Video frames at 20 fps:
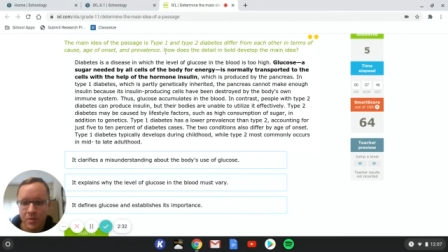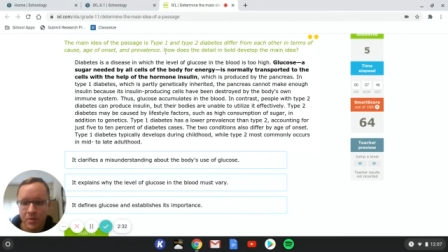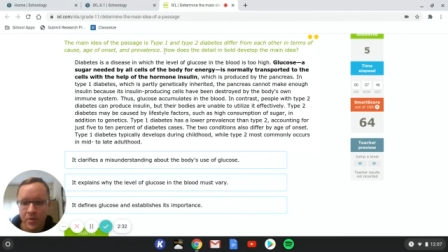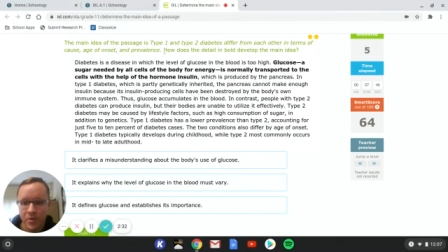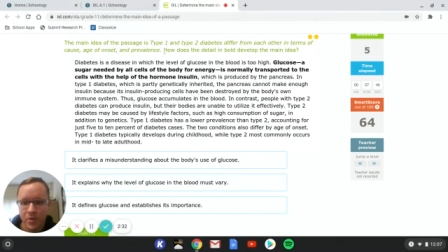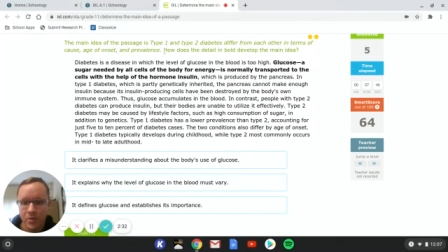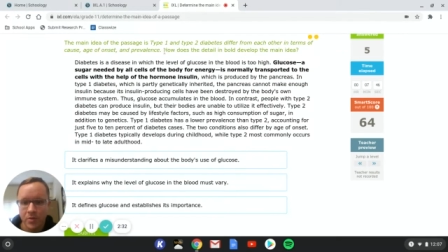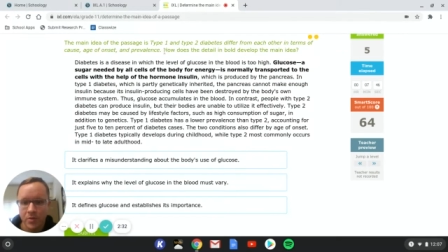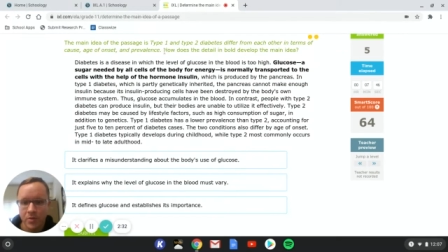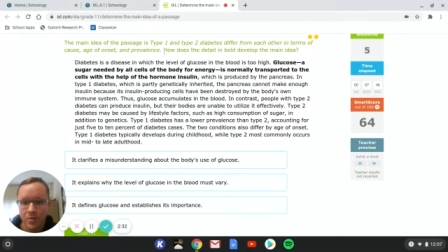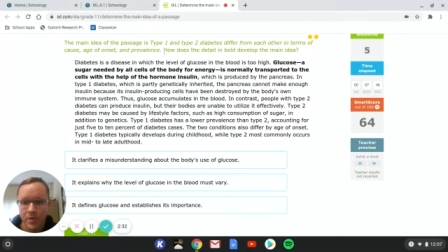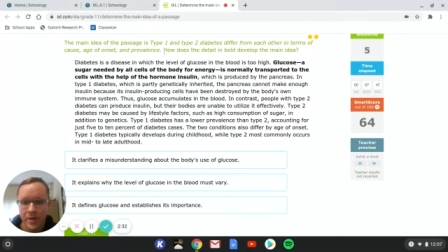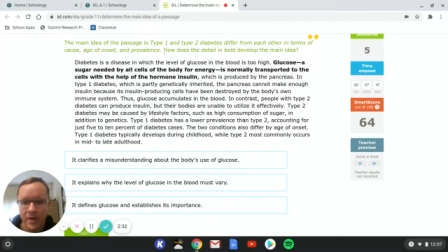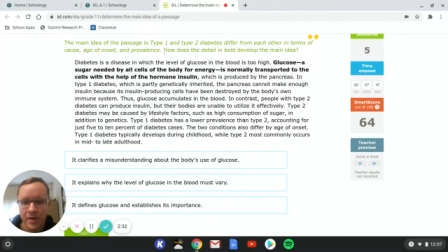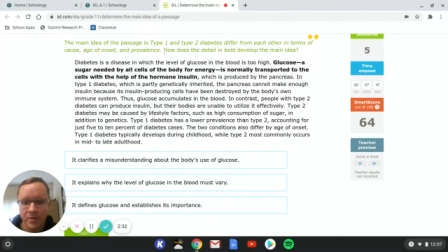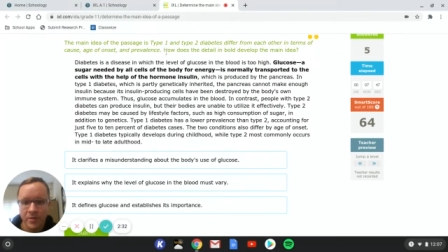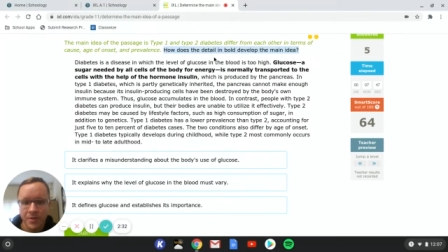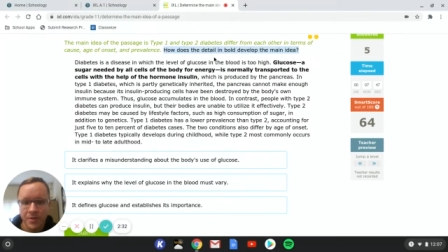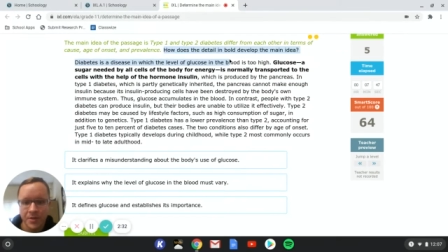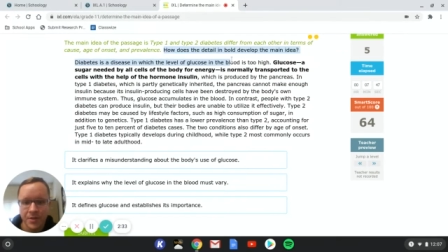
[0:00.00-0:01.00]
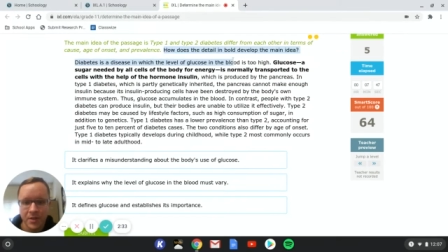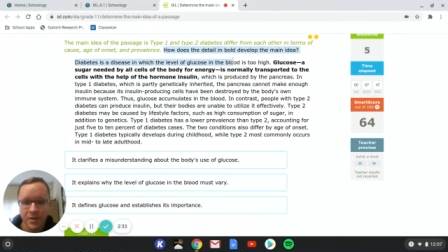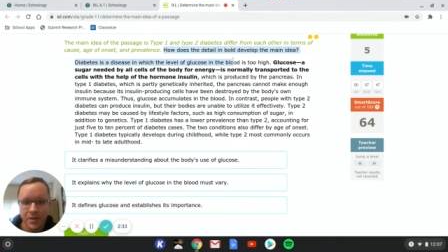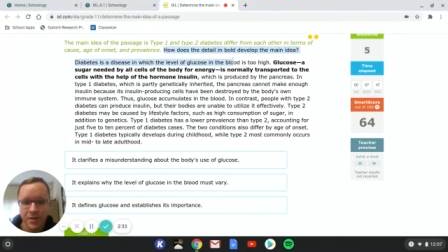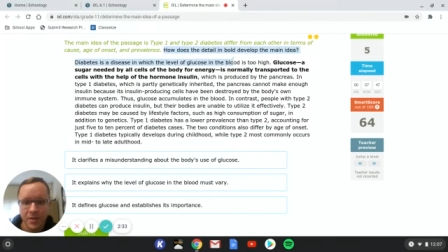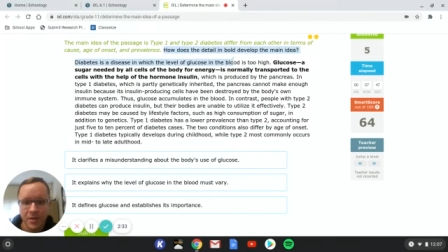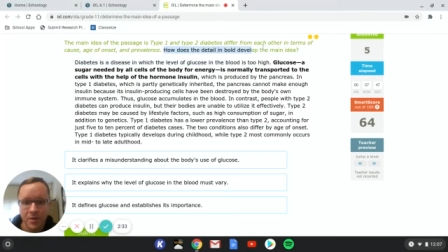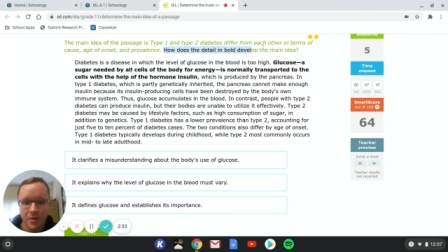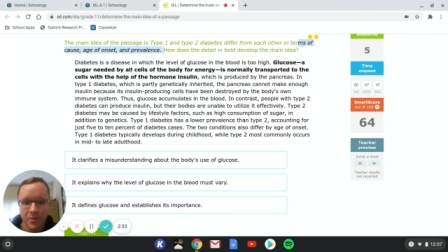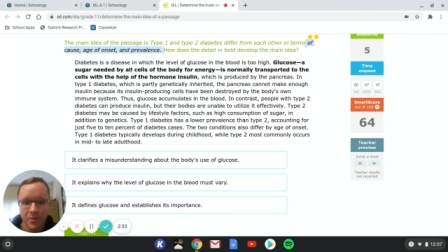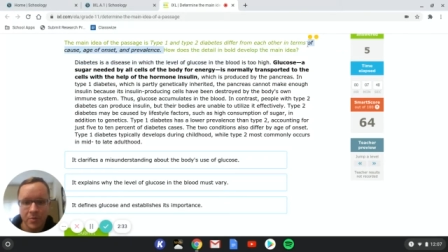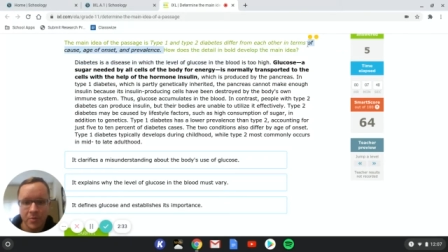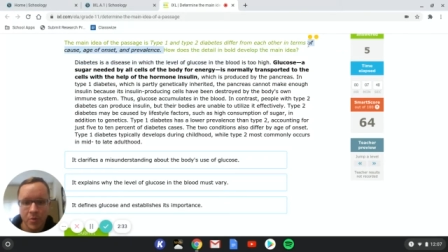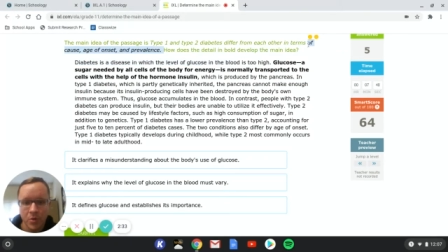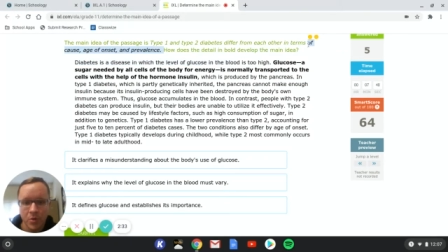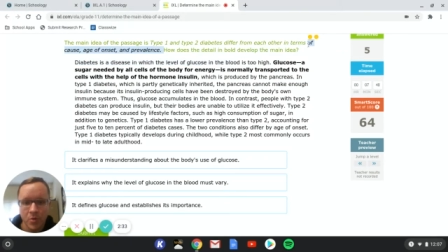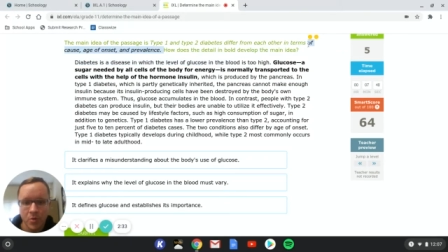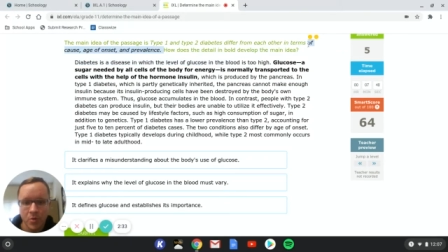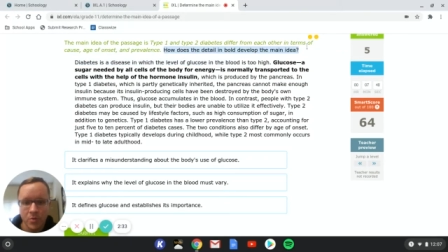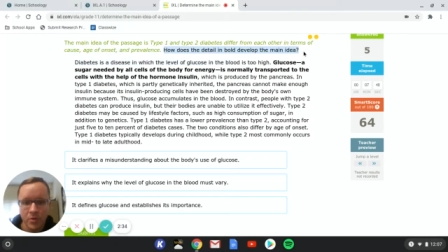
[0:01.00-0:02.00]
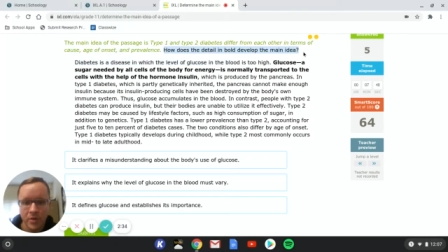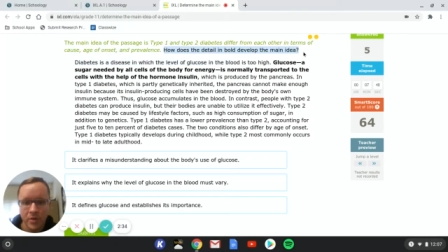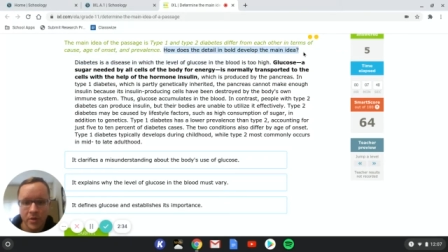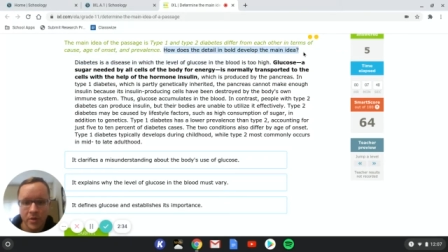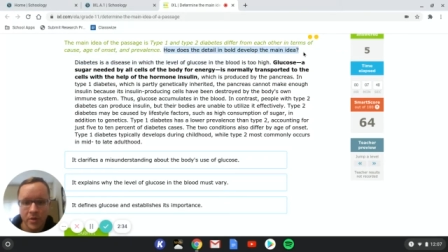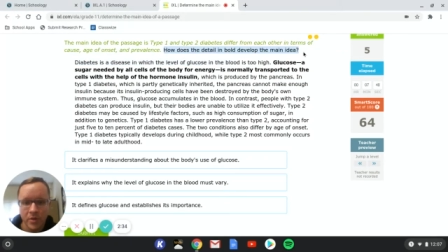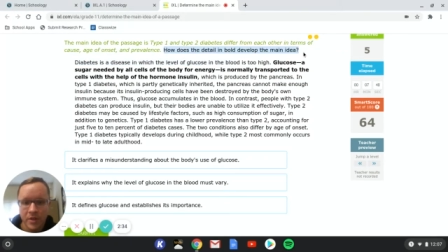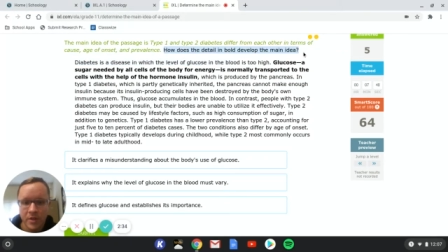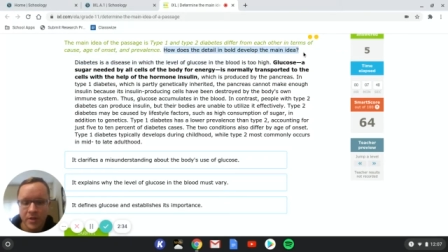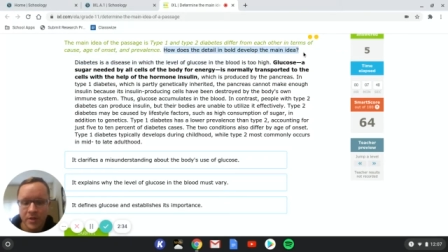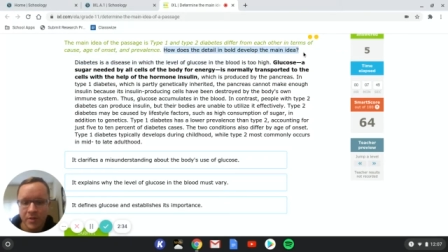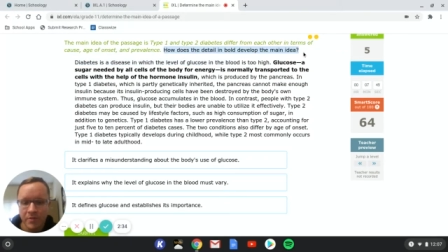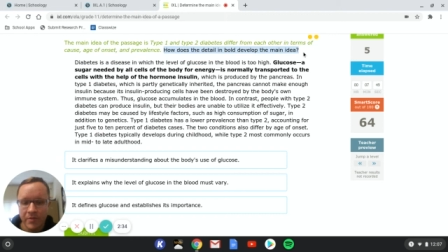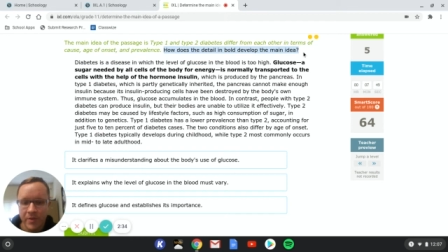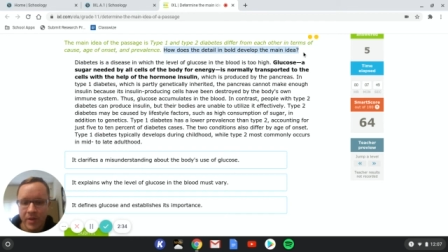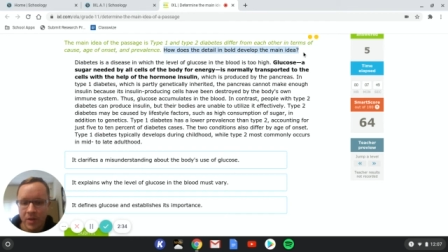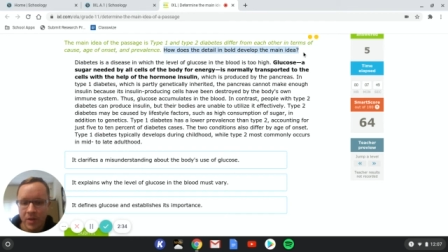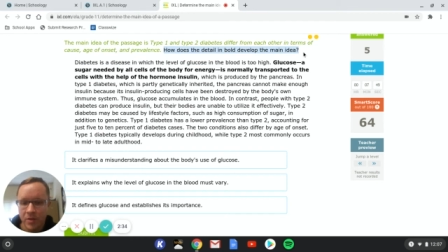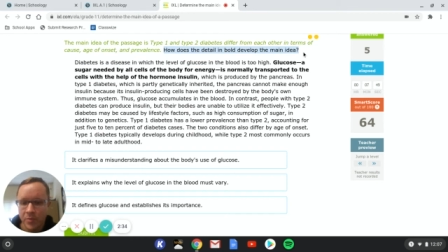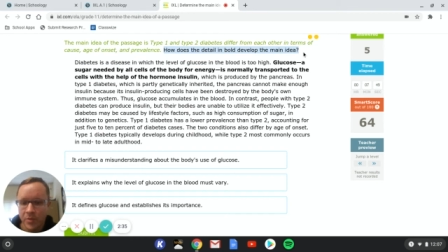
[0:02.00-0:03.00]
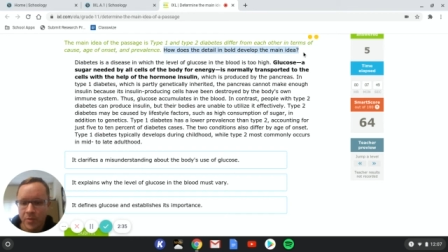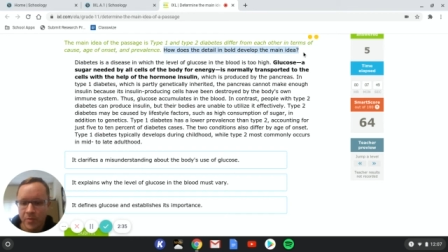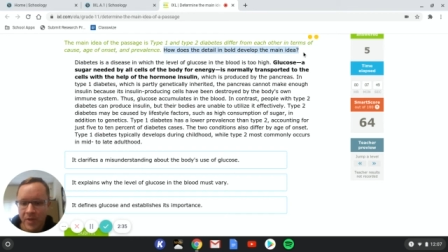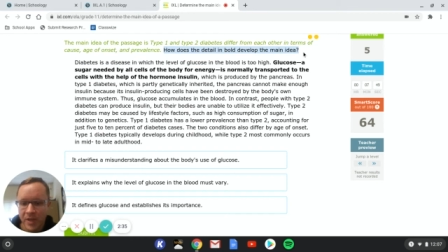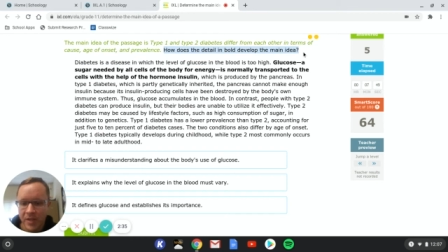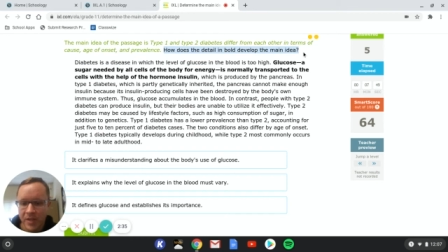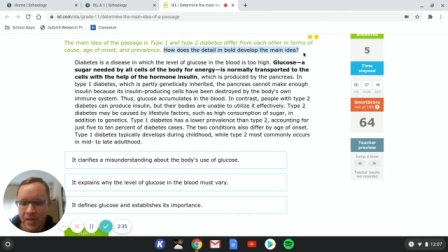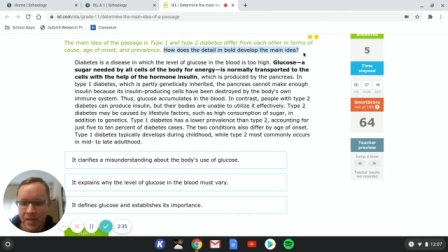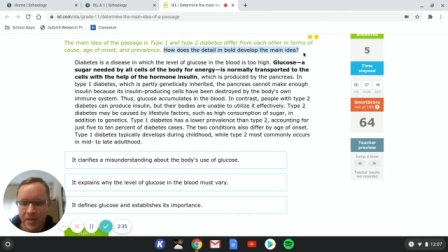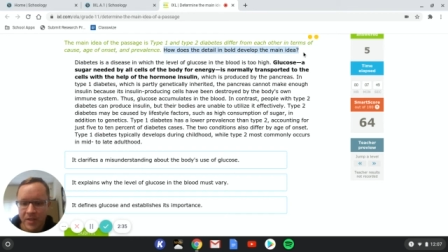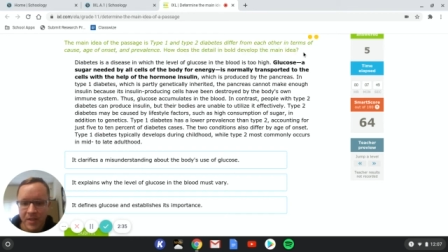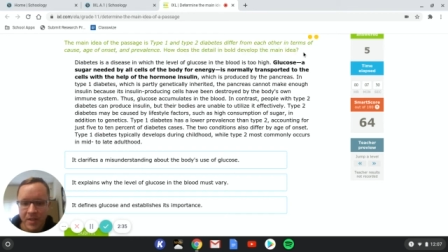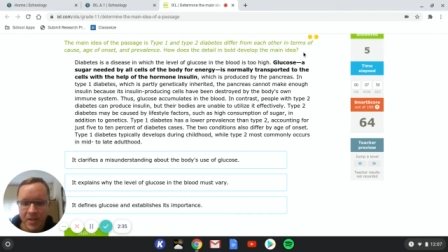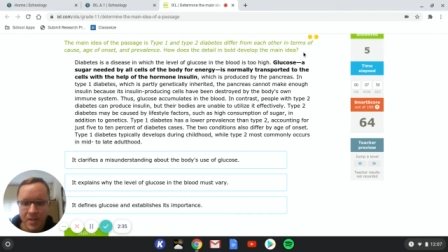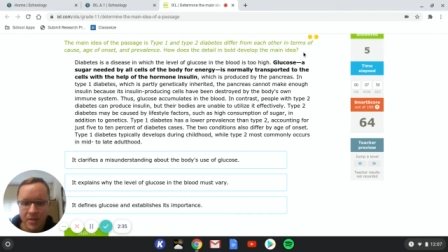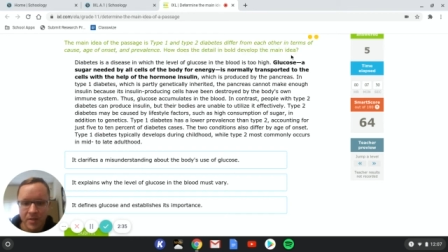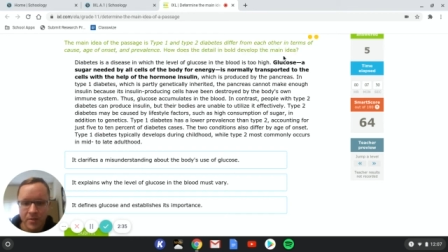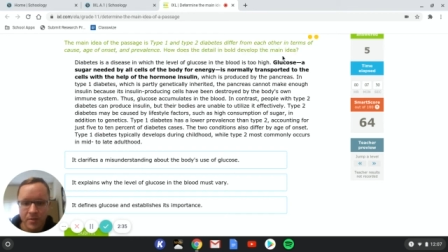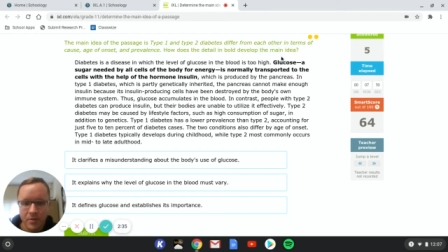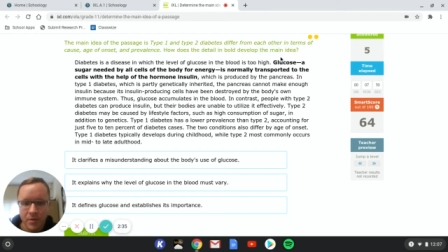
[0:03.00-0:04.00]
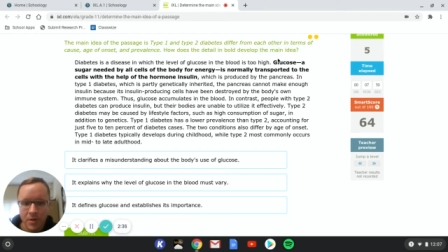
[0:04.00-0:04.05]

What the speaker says: So how does the detail in bold develop the main idea,